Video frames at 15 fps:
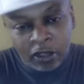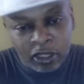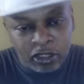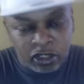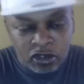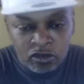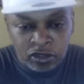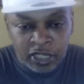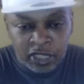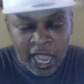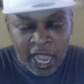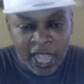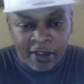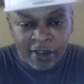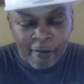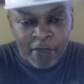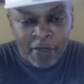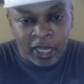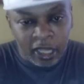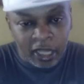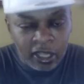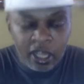it the Shoe Shine
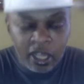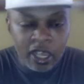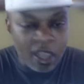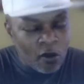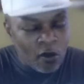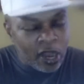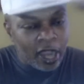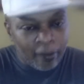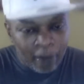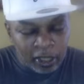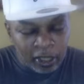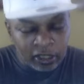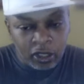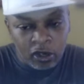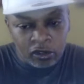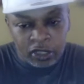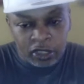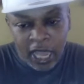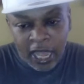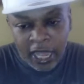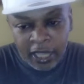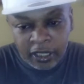Committee. And we got a bunch of those
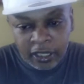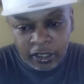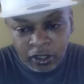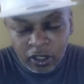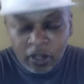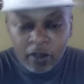guys.